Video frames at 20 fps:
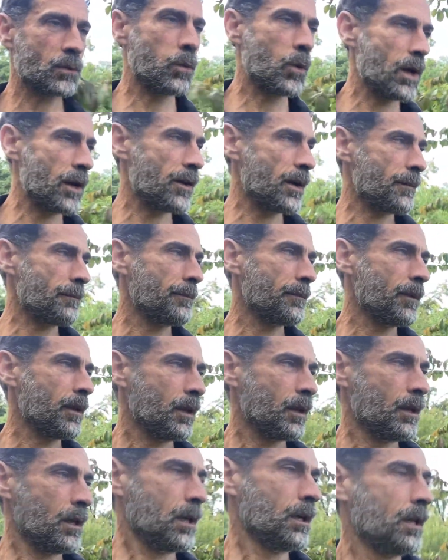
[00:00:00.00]
where
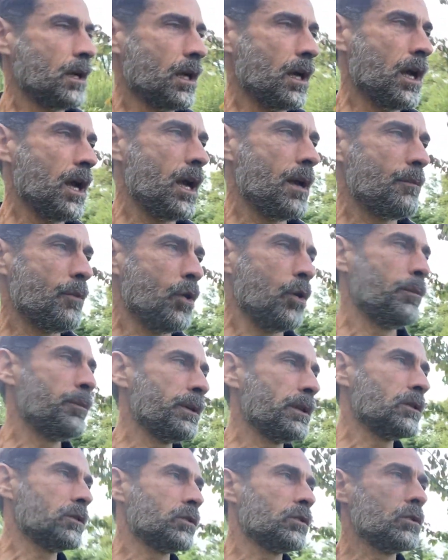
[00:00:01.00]
I'm
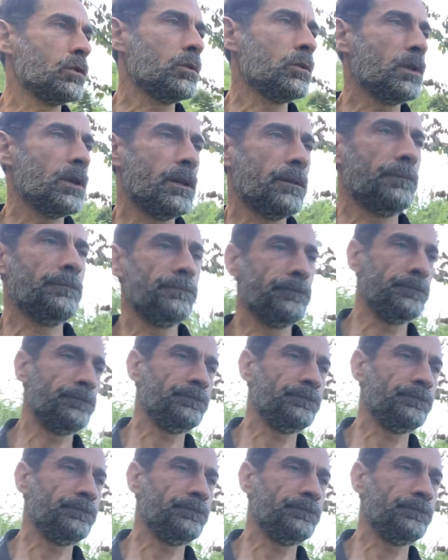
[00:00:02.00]
hoping to